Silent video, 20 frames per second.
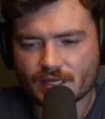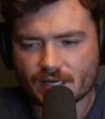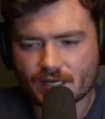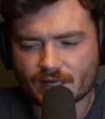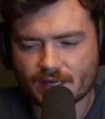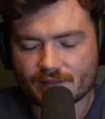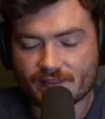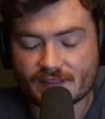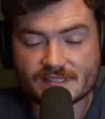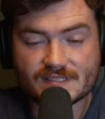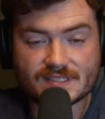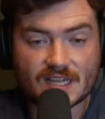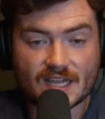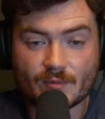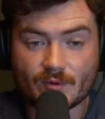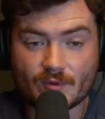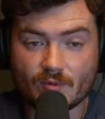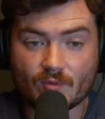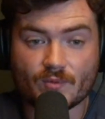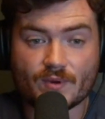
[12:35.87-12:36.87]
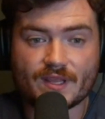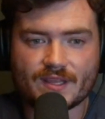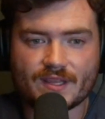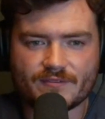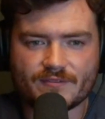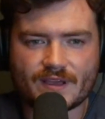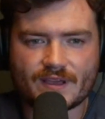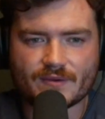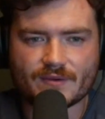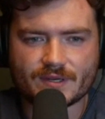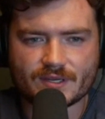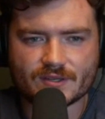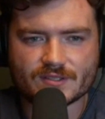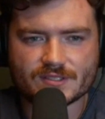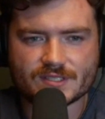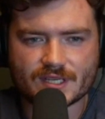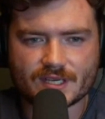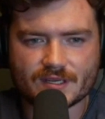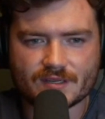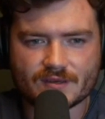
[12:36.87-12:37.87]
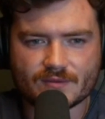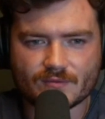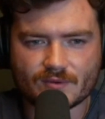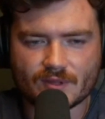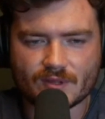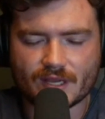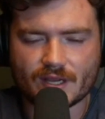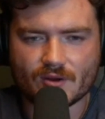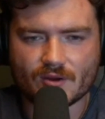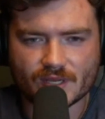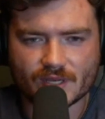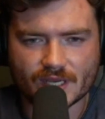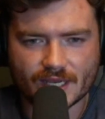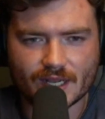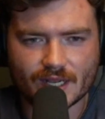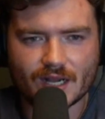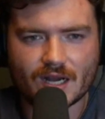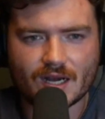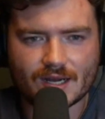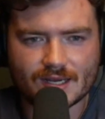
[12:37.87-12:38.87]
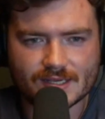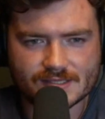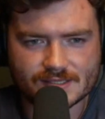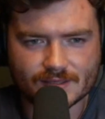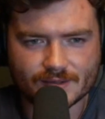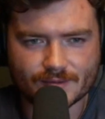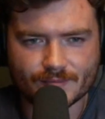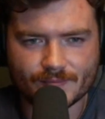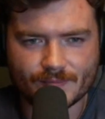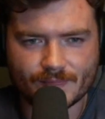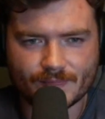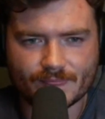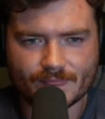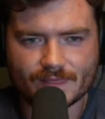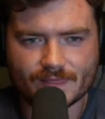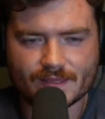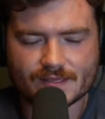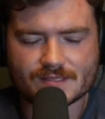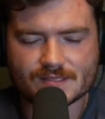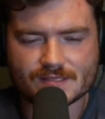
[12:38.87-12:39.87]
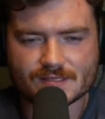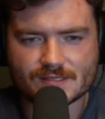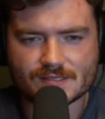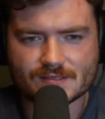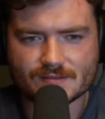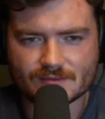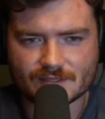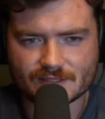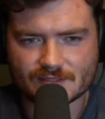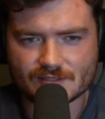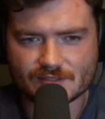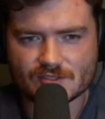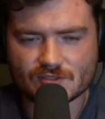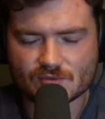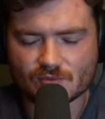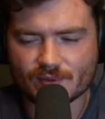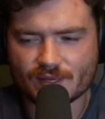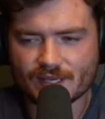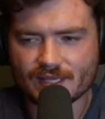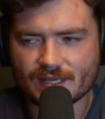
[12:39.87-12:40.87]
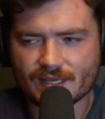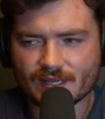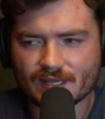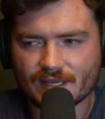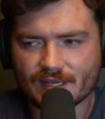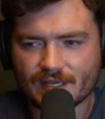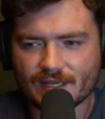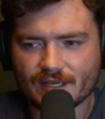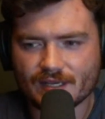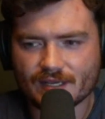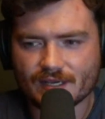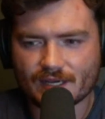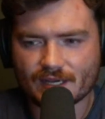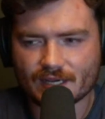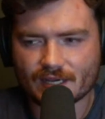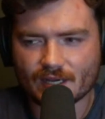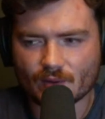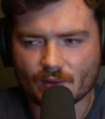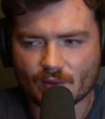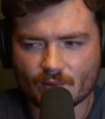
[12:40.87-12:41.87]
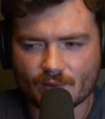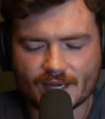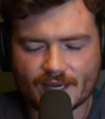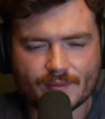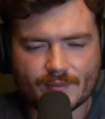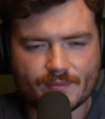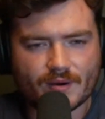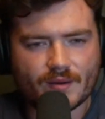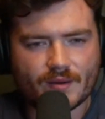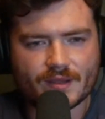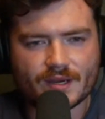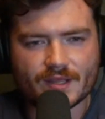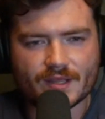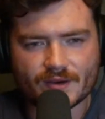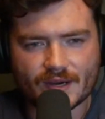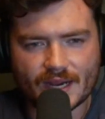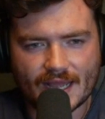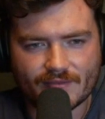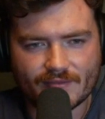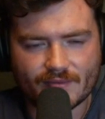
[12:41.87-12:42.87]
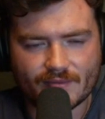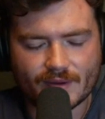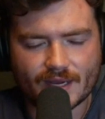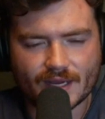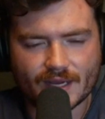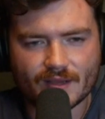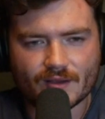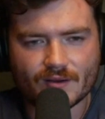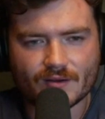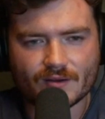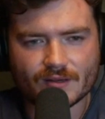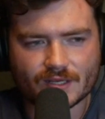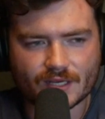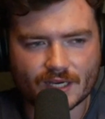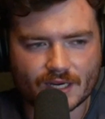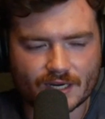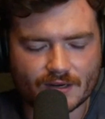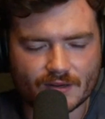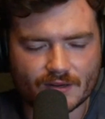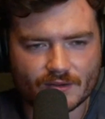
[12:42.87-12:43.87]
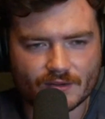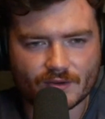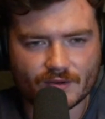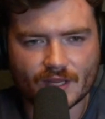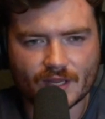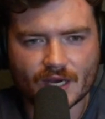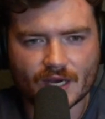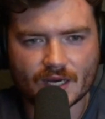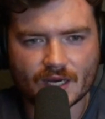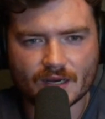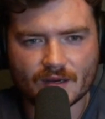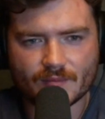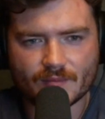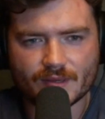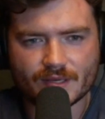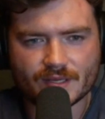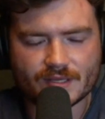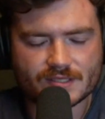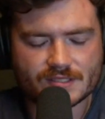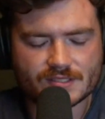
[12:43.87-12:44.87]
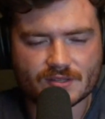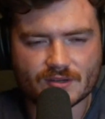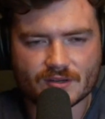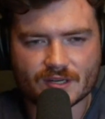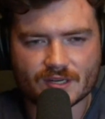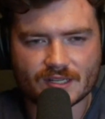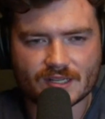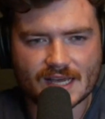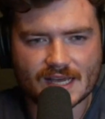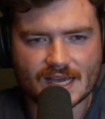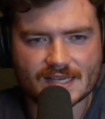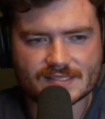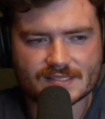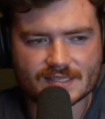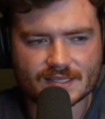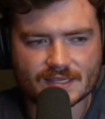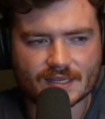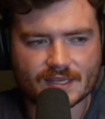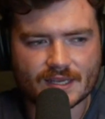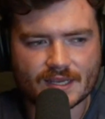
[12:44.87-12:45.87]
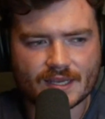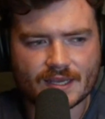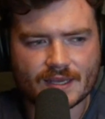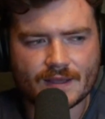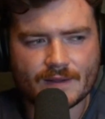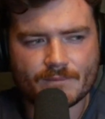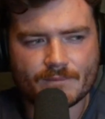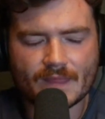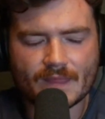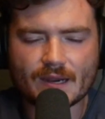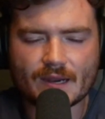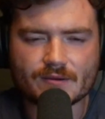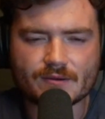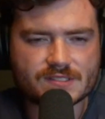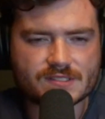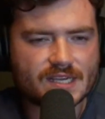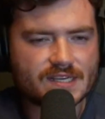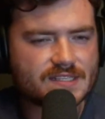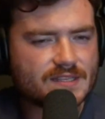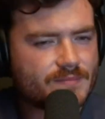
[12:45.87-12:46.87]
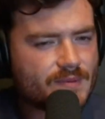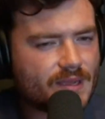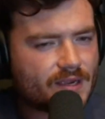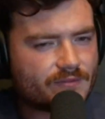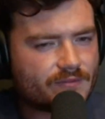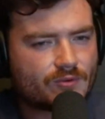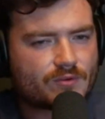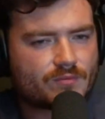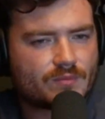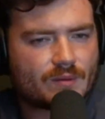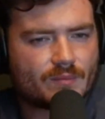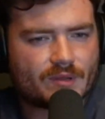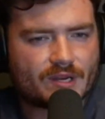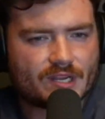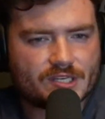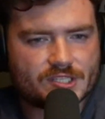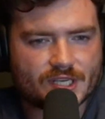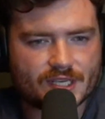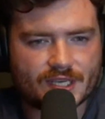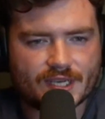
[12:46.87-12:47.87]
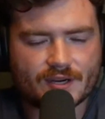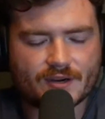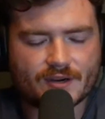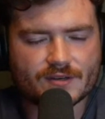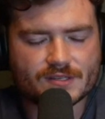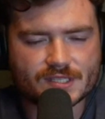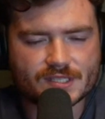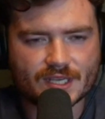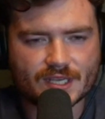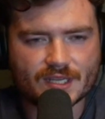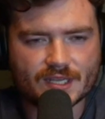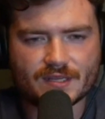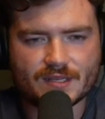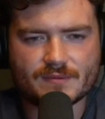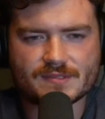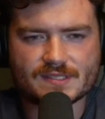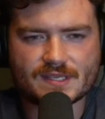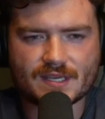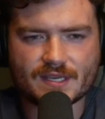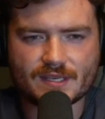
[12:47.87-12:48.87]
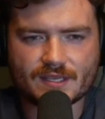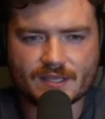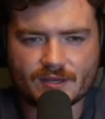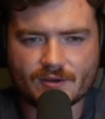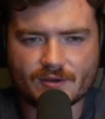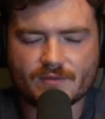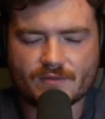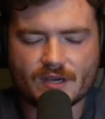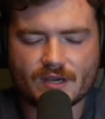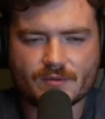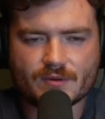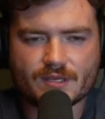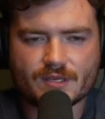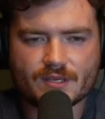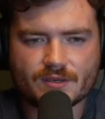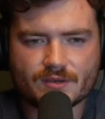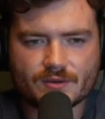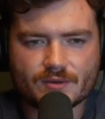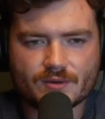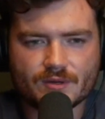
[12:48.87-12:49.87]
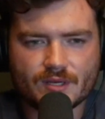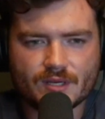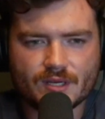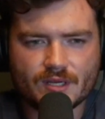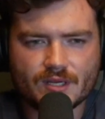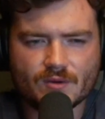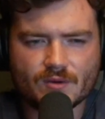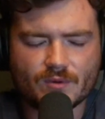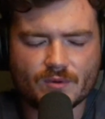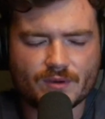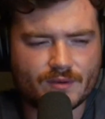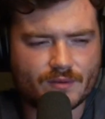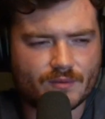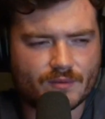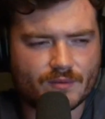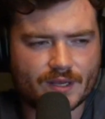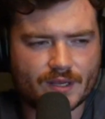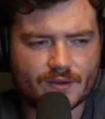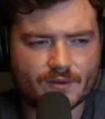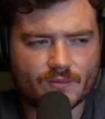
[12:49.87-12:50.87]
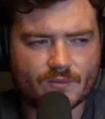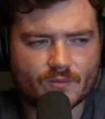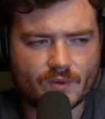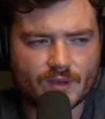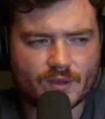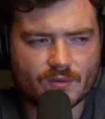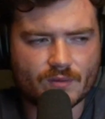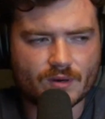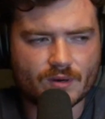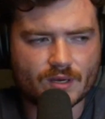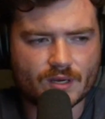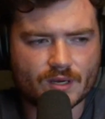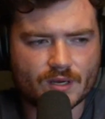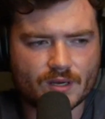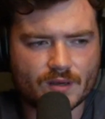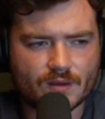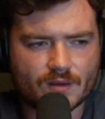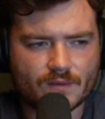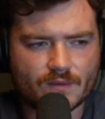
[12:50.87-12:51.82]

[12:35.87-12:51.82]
This time we really found deer sign. We're like, okay, awesome. This is sweet. We went in probably another 1/2 mile, got on a little knob, started glassing. And I was texting back and forth with my buddy Jake Ayers, and he was like, if I were you, we were